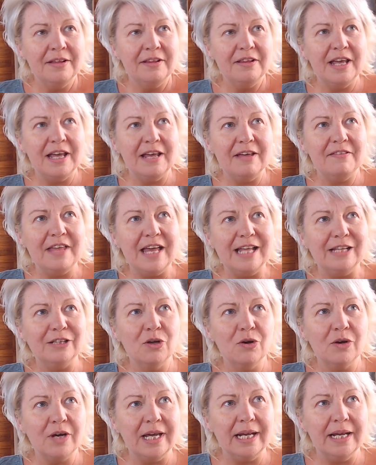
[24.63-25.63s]

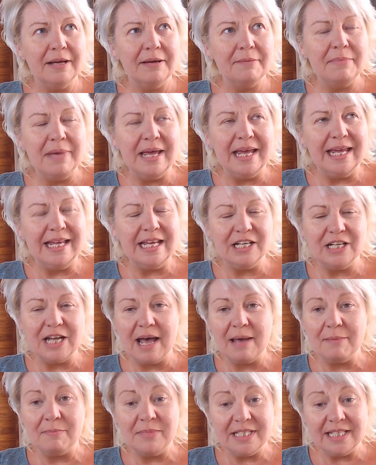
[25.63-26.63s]
looking at me and
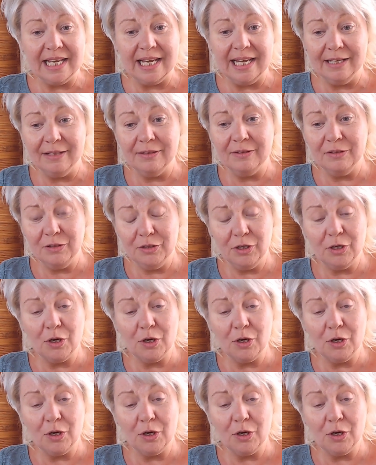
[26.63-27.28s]
I'm saying,